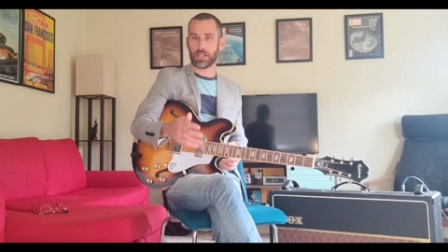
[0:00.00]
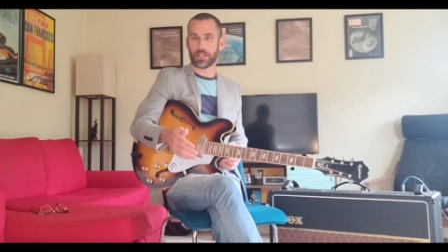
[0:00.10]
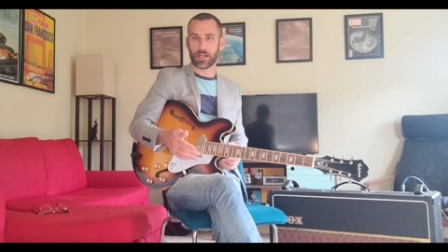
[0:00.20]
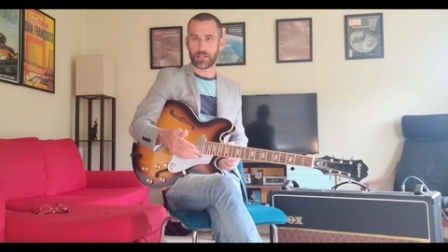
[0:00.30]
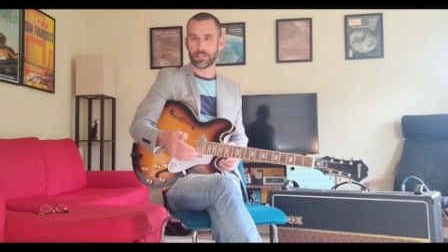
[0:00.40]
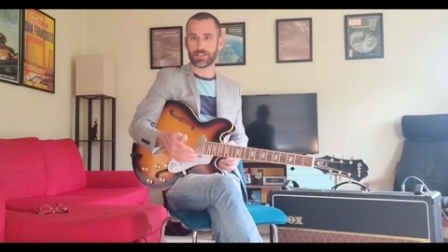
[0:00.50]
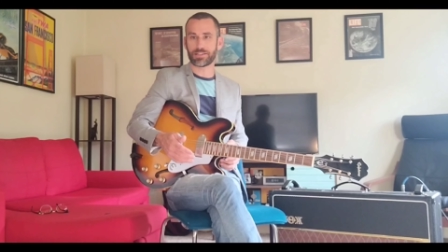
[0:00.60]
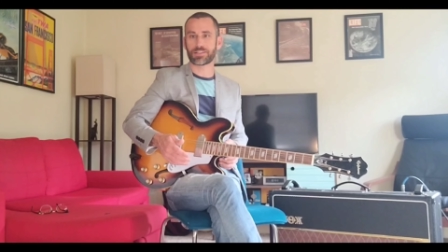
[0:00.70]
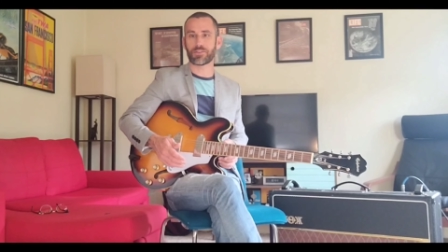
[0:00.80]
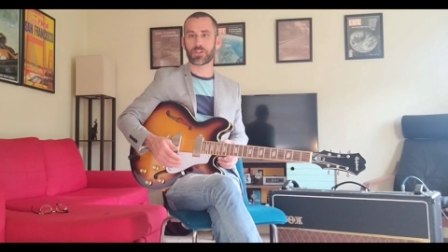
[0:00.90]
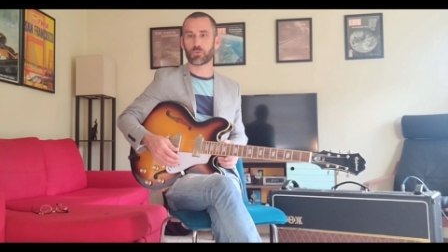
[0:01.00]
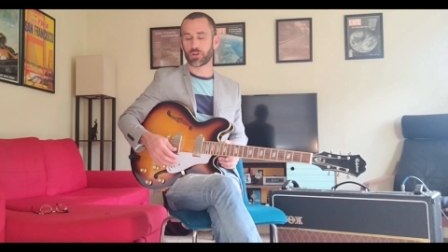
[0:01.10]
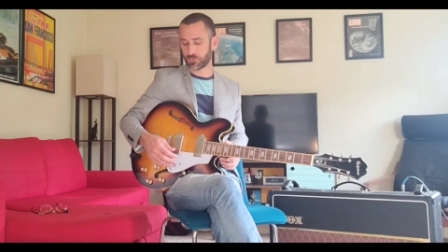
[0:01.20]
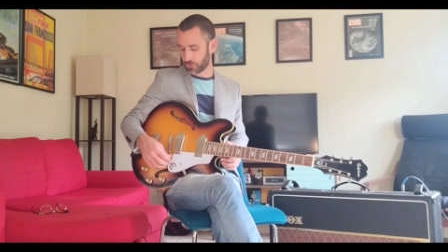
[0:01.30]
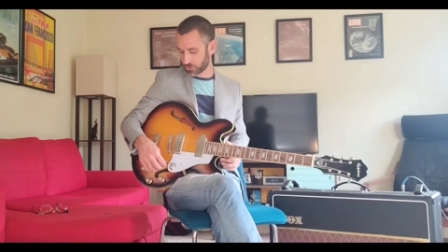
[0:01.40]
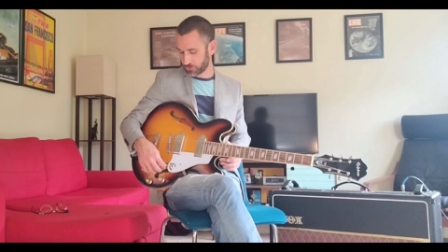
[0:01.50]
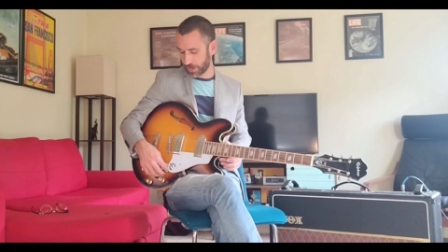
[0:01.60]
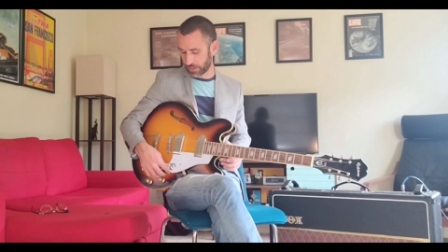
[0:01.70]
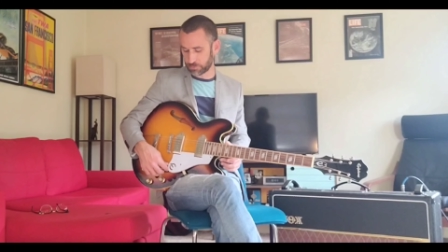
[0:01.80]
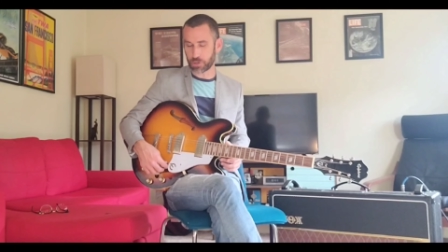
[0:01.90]
in a 1971
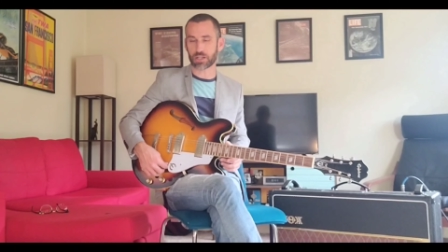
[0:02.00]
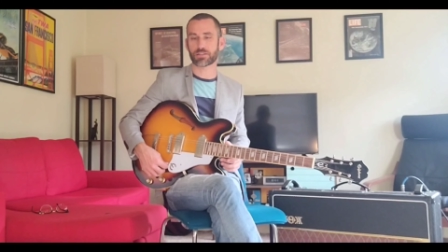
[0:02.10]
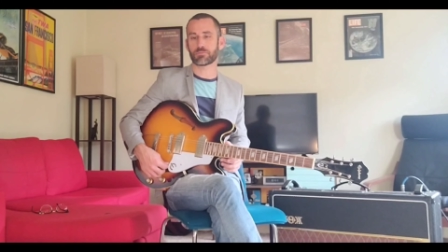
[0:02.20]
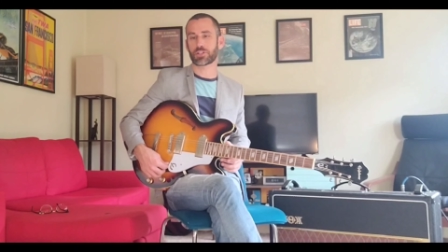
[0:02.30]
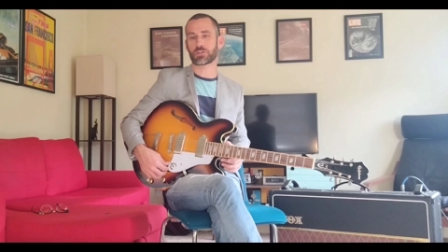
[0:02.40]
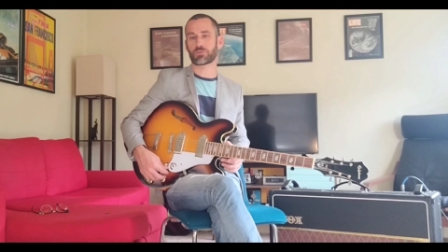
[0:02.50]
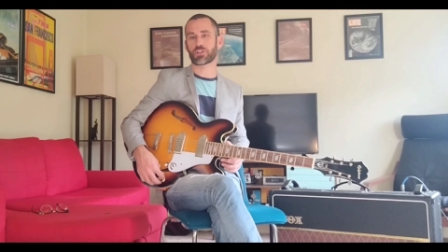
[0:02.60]
Volkswagen bus, which